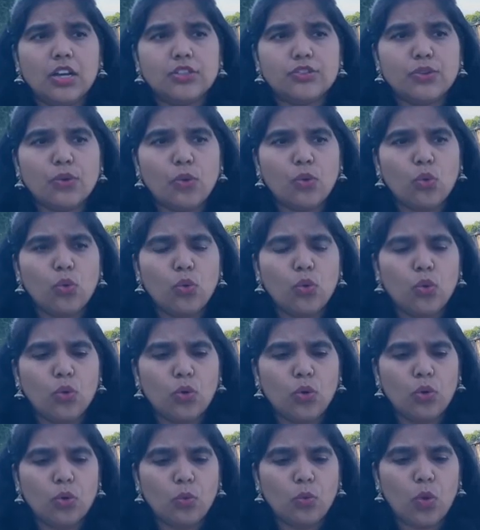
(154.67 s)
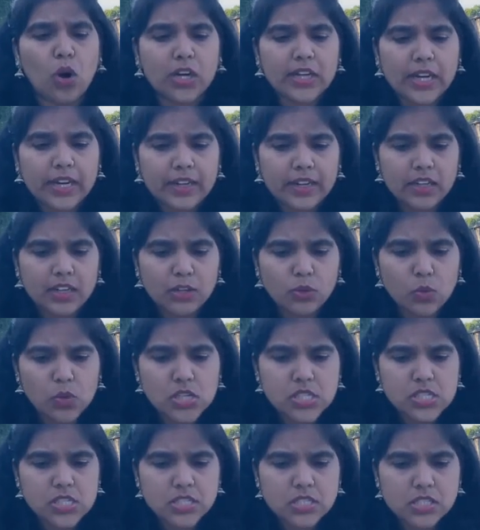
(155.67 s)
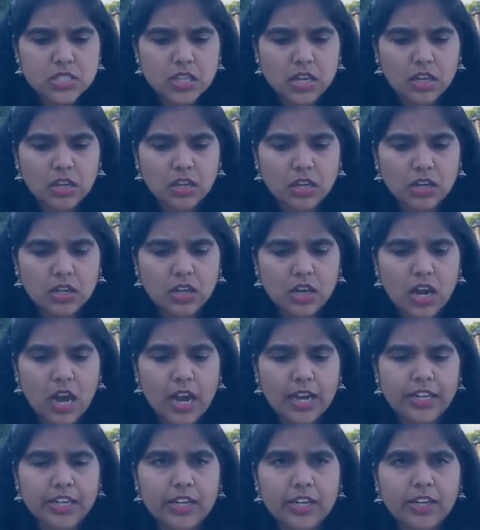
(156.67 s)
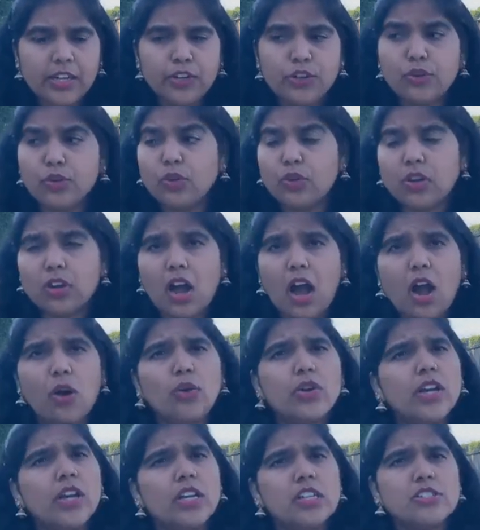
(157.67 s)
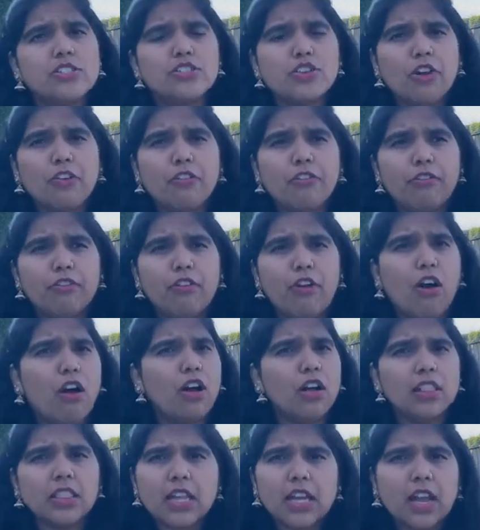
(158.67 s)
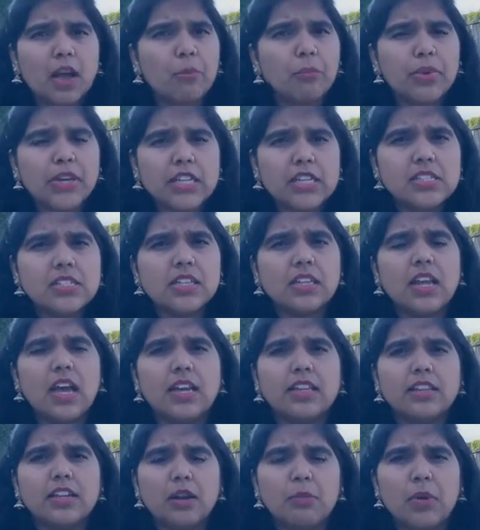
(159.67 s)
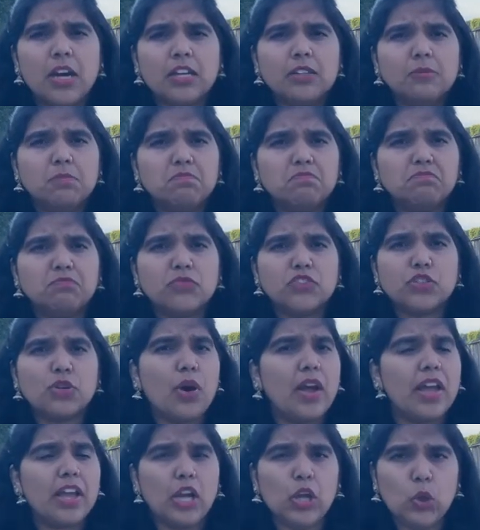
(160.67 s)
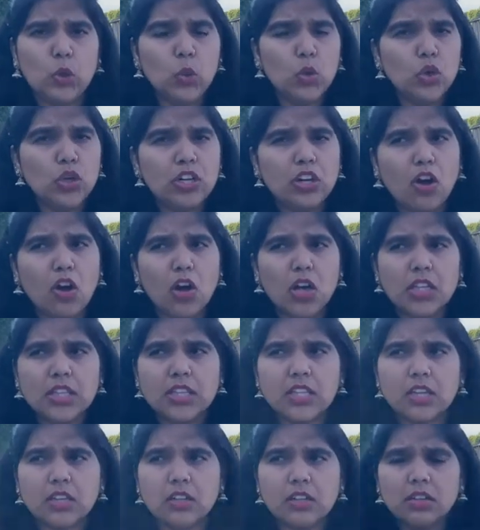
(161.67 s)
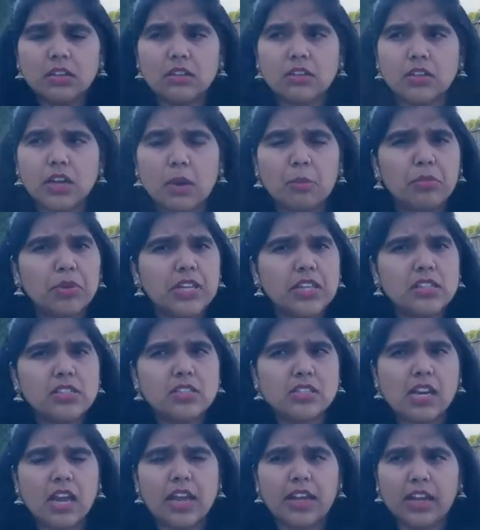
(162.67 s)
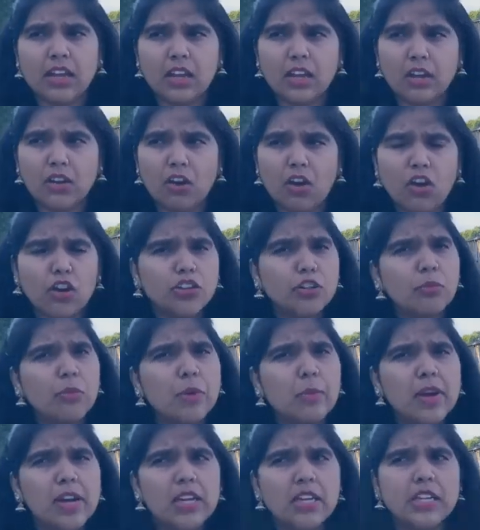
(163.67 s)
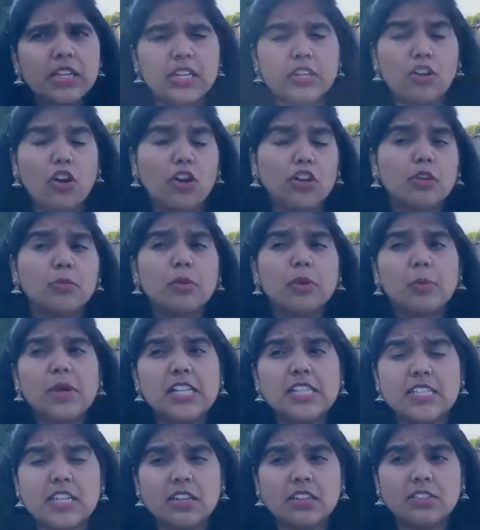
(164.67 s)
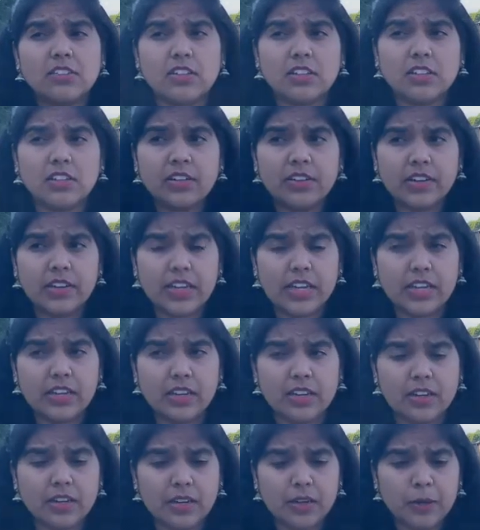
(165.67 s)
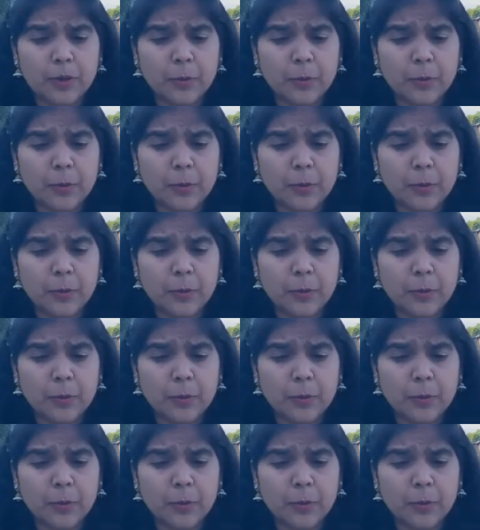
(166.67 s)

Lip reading: So what I did was, I took out a list of all the companies in Hyderabad. So I googled all the companies like automobile sector, in